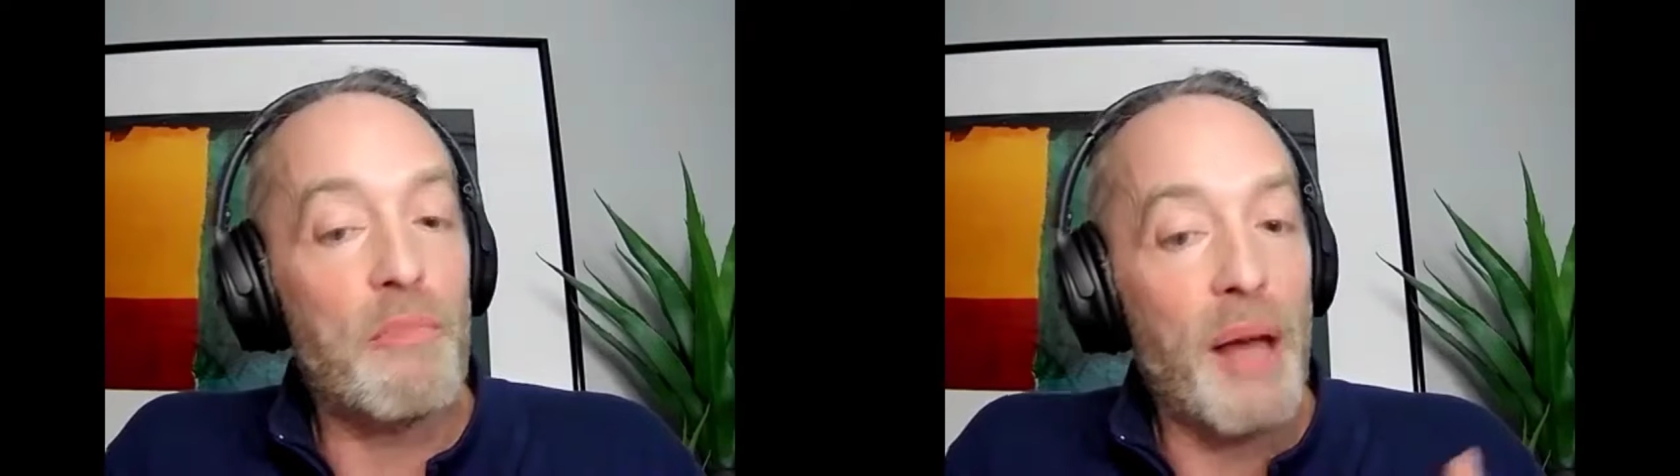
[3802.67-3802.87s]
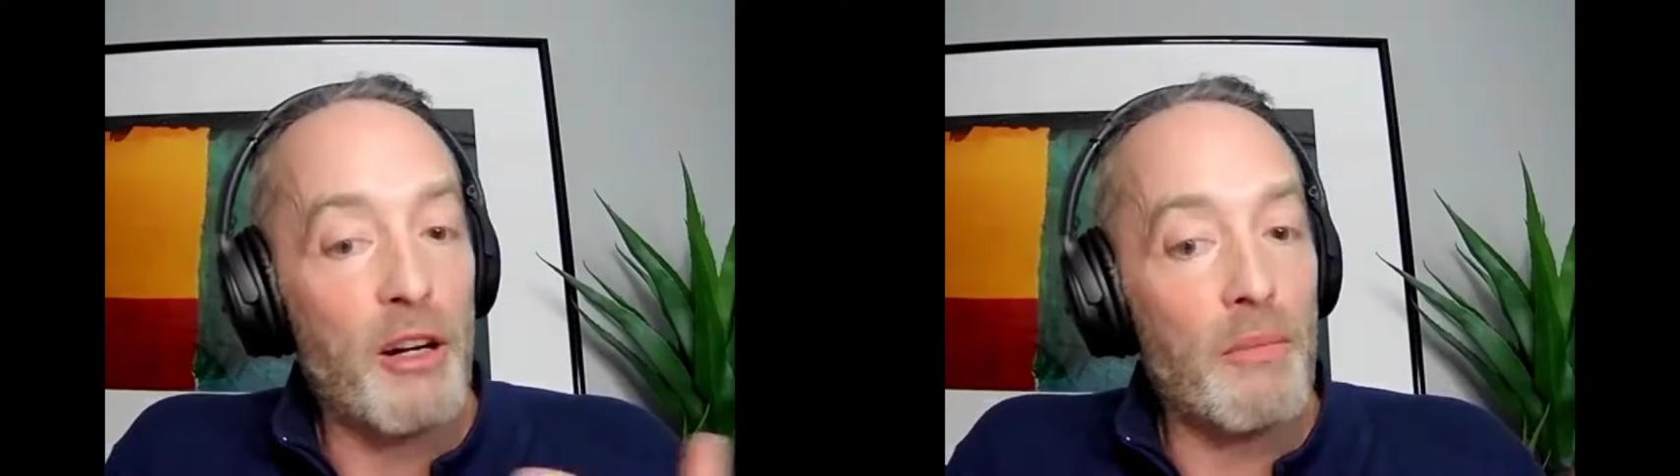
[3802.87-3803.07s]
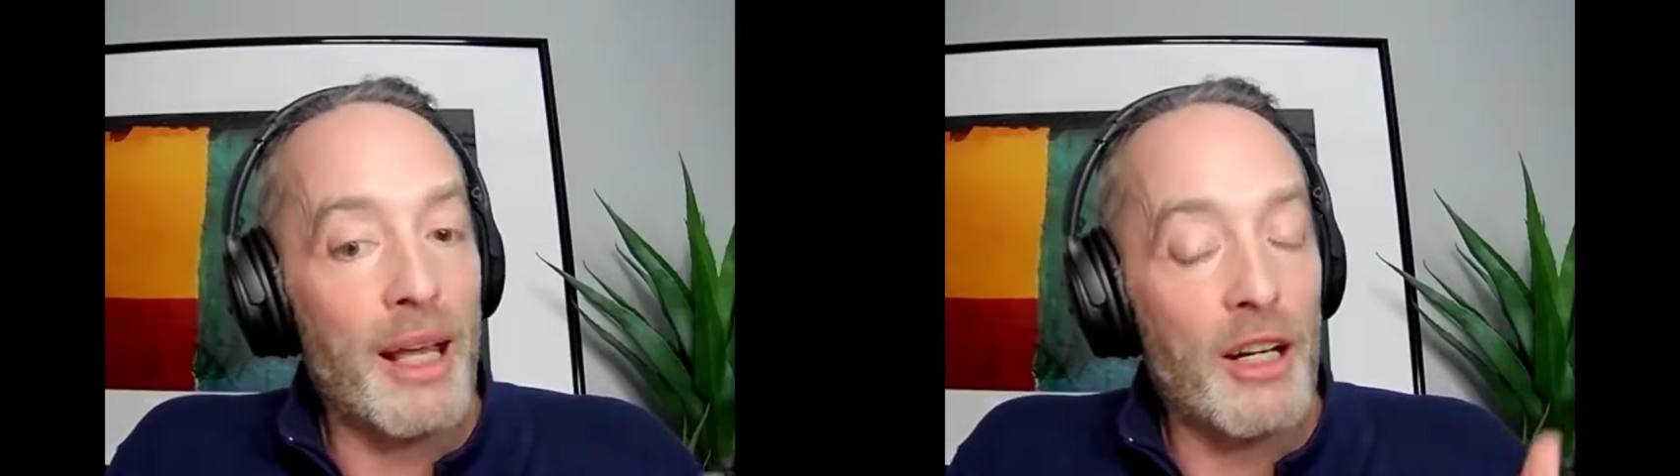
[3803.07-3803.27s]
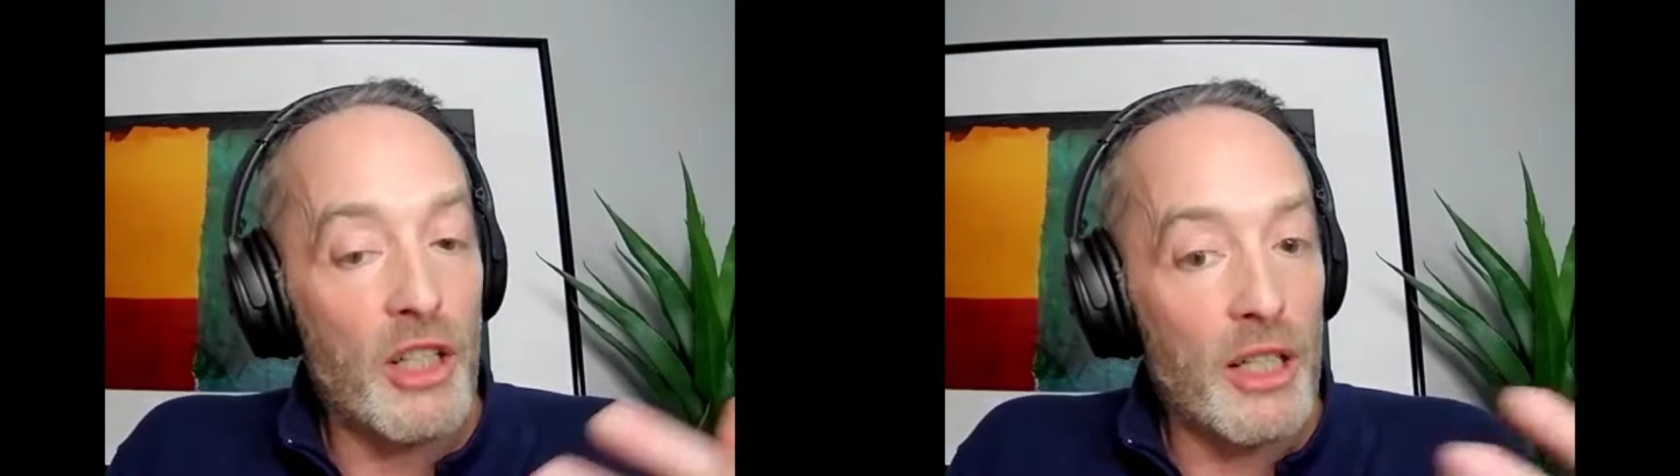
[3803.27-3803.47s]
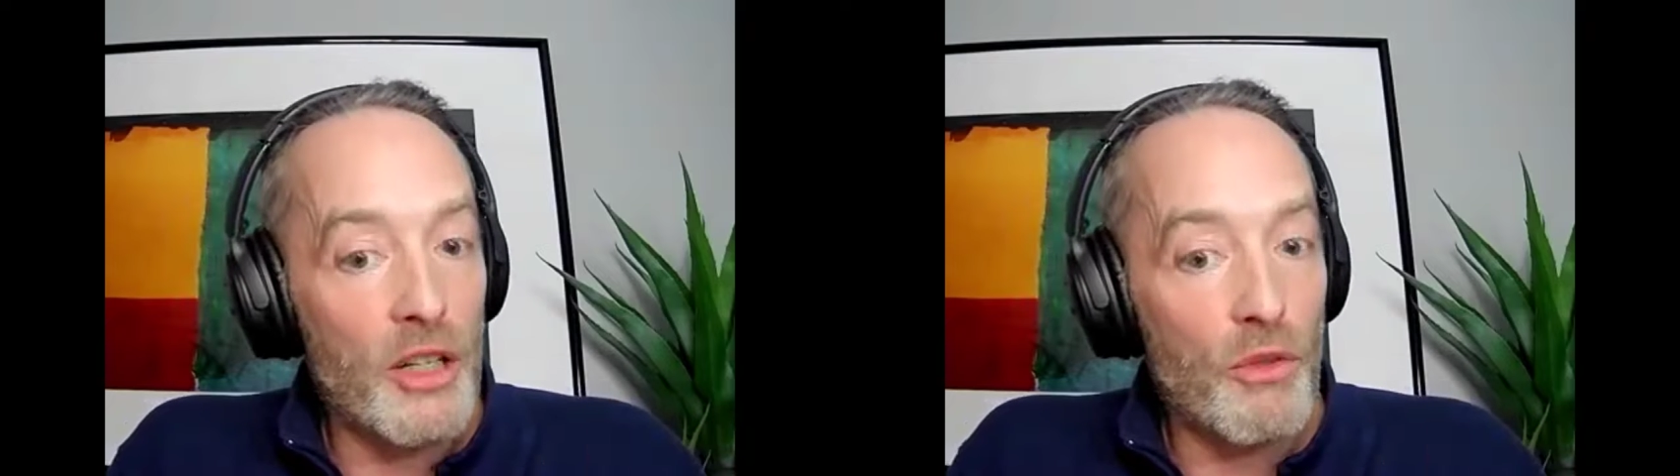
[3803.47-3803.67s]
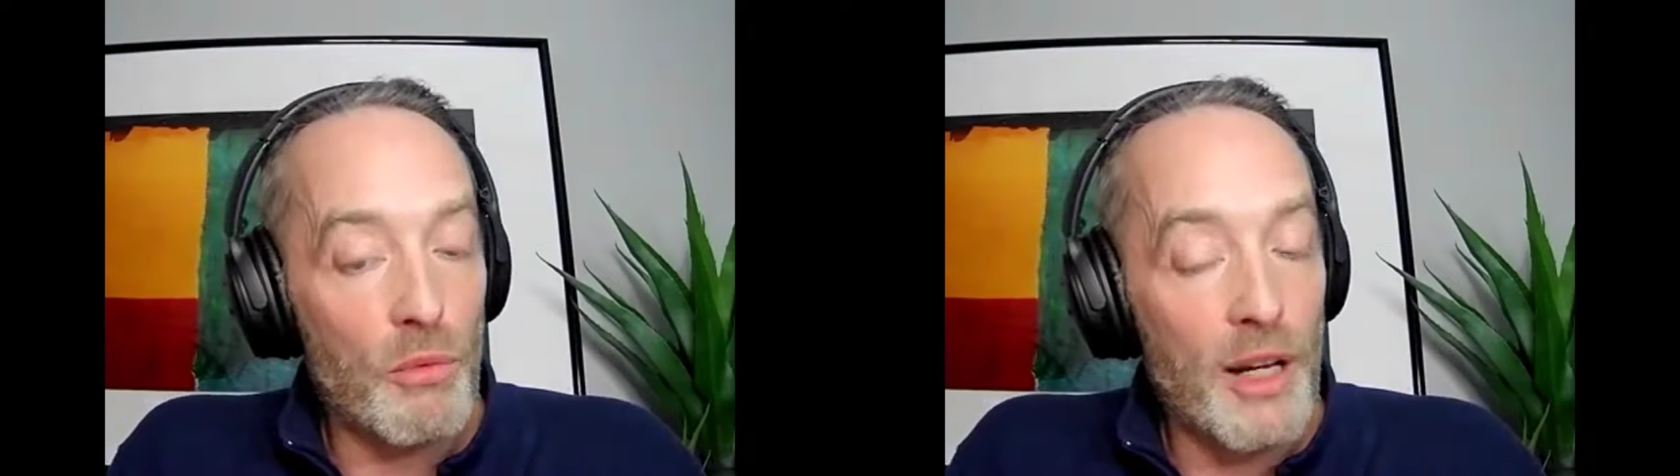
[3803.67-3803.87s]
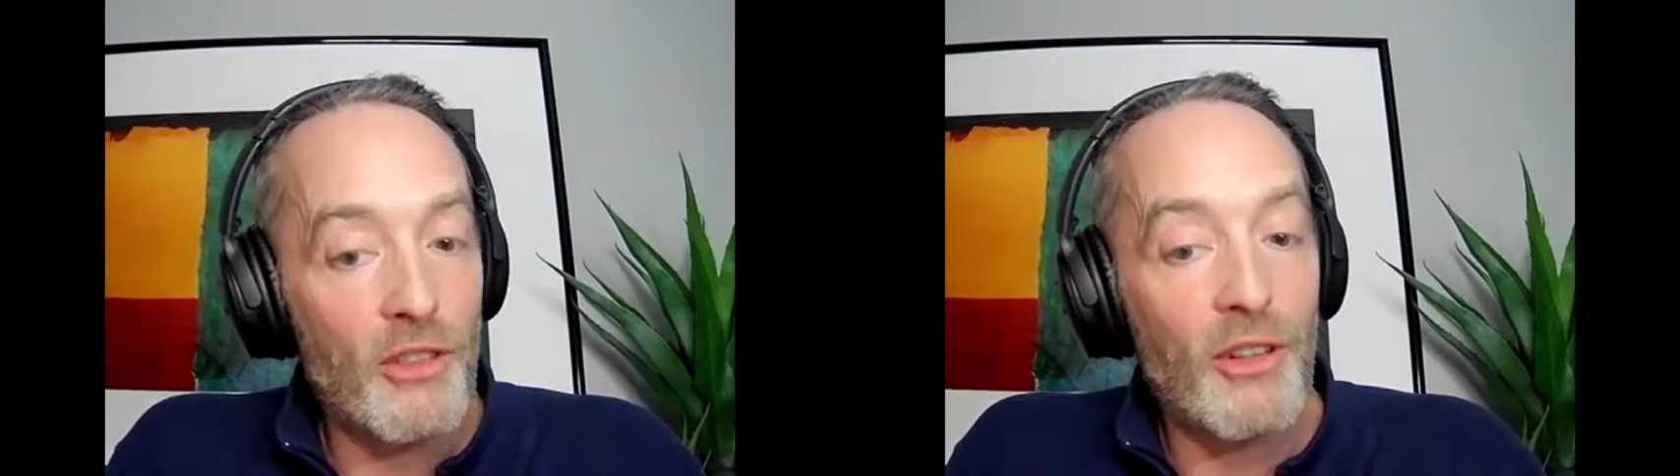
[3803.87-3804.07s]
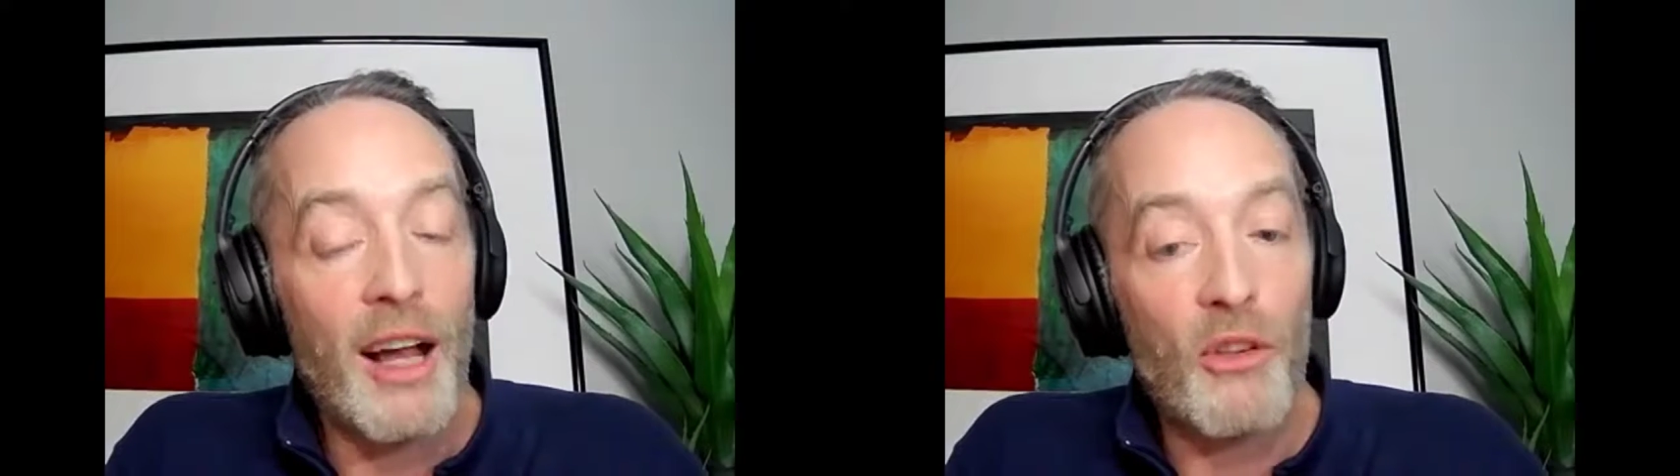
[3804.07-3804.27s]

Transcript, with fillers: of better managing these risks